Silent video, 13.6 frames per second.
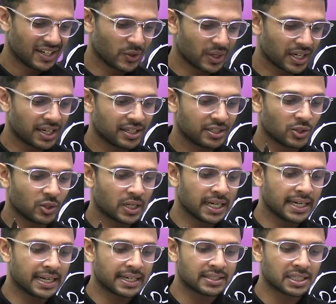Okay, so
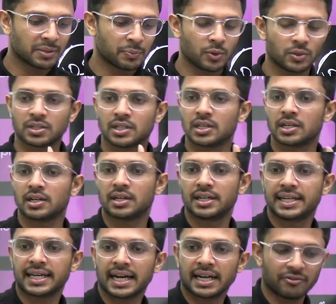clear I suppose,
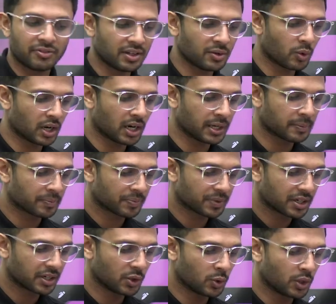done everyone,
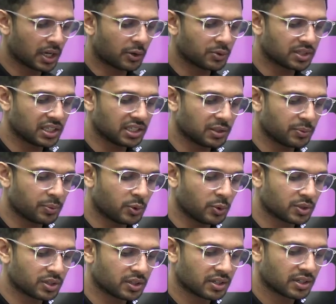no doubts I
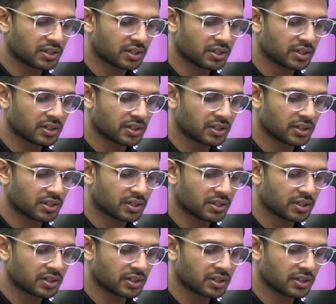suppose,